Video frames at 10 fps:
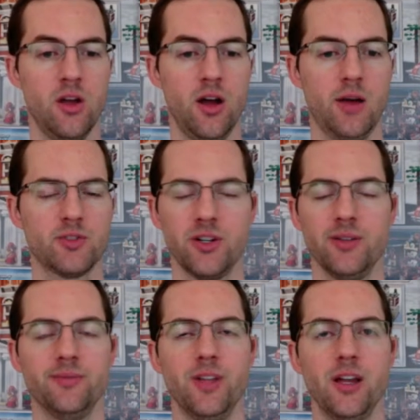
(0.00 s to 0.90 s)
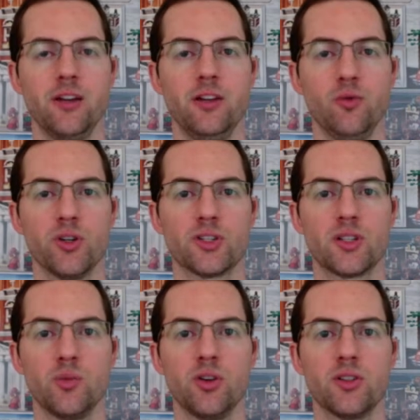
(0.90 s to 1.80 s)
I'm sorry, not an invoice.
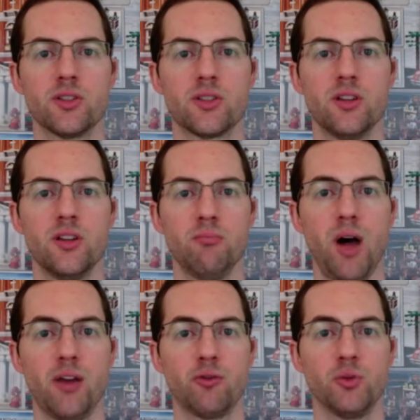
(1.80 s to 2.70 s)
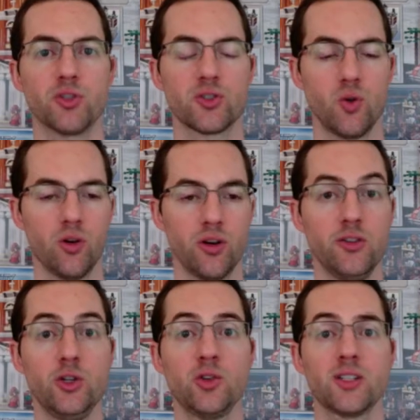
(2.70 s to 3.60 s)
Someone's bought from your store, and
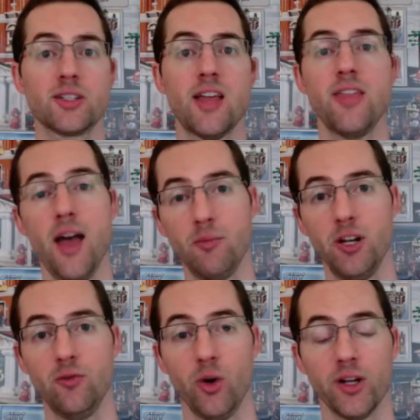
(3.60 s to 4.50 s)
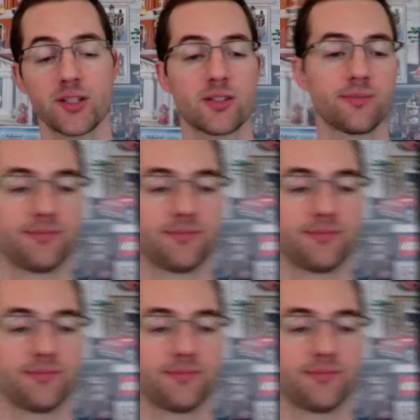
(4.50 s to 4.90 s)
you can send them an invoice.